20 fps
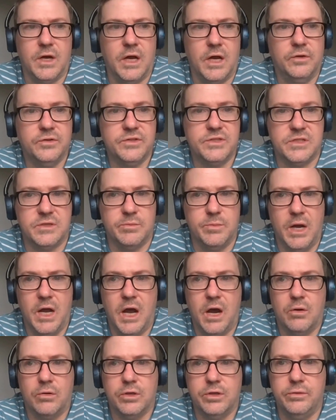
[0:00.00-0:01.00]
if you're a health system,
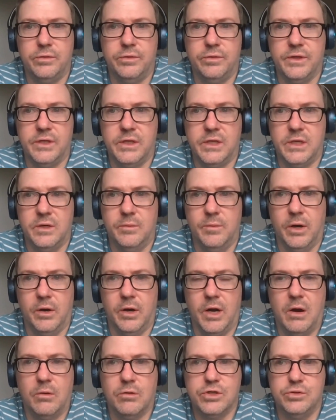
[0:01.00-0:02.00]
and how are you thinking
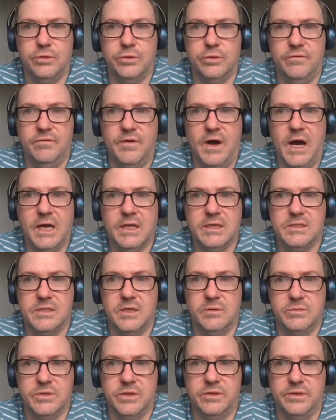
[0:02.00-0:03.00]
about, how would you
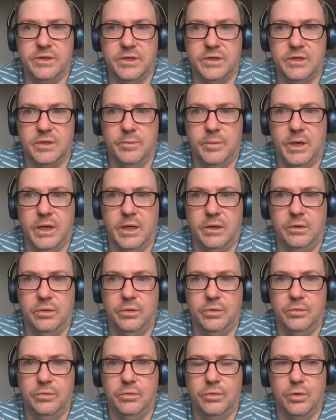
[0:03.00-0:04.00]
advise them to think
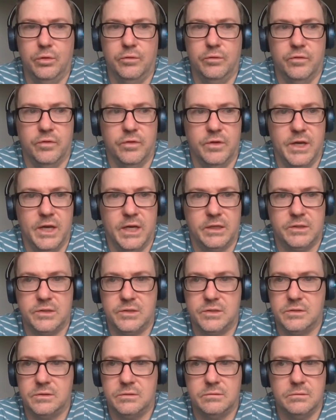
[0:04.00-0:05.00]
about over the
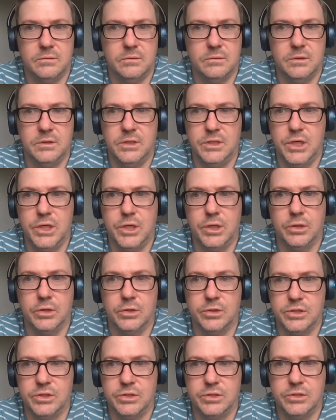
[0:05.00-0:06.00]
next
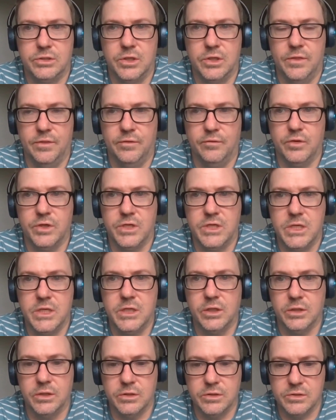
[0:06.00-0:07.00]
year to 3
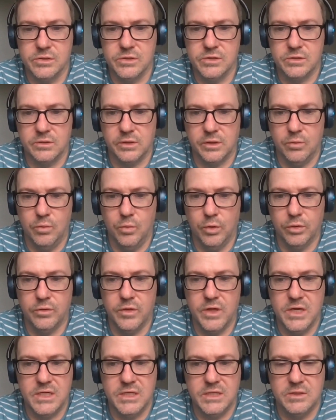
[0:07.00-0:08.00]
years? Like,
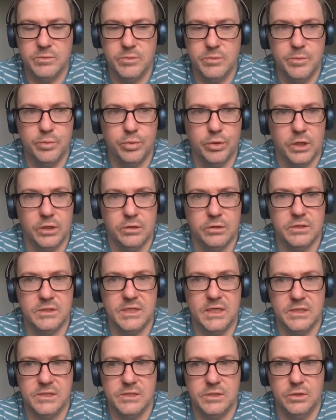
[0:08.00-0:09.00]
what do they need to be
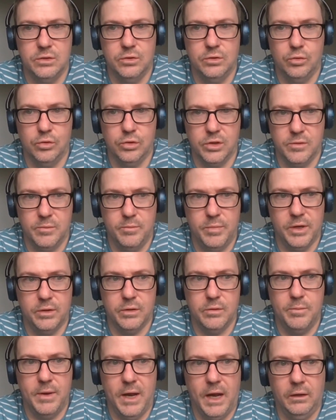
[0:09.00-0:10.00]
prioritizing in order to
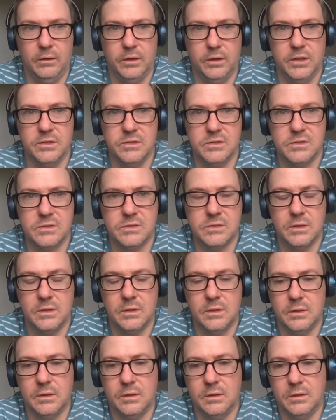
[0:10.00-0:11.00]
better
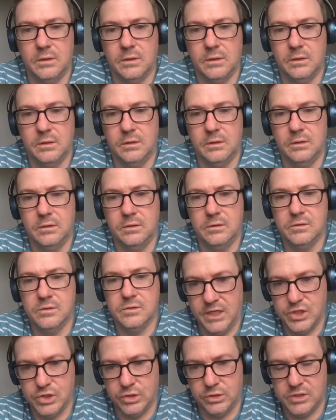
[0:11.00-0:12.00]
balance
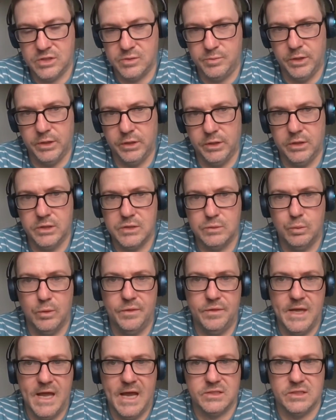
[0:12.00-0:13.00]
financial experience
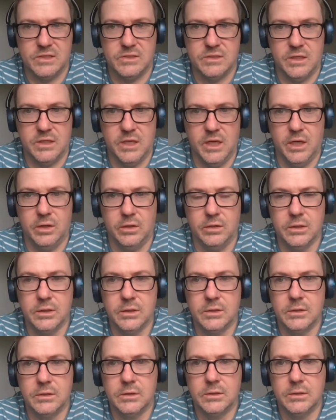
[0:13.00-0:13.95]
with access to care?